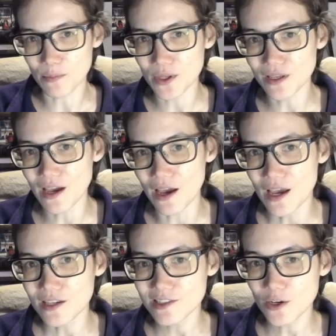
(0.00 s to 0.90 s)
But yeah,
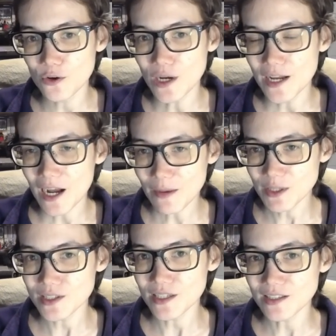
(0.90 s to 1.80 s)
so I'm
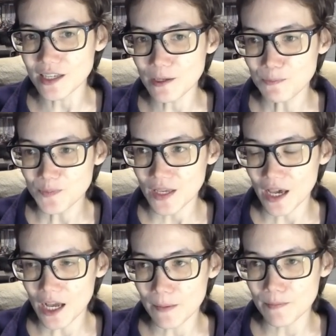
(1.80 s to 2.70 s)
in Sydney,
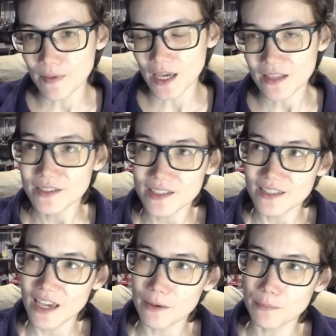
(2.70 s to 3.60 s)
and
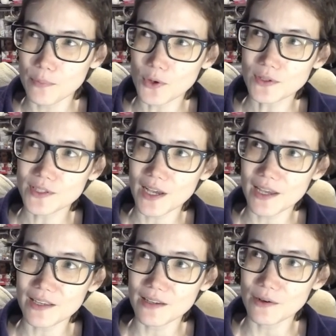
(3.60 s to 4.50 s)
yeah, bonsai,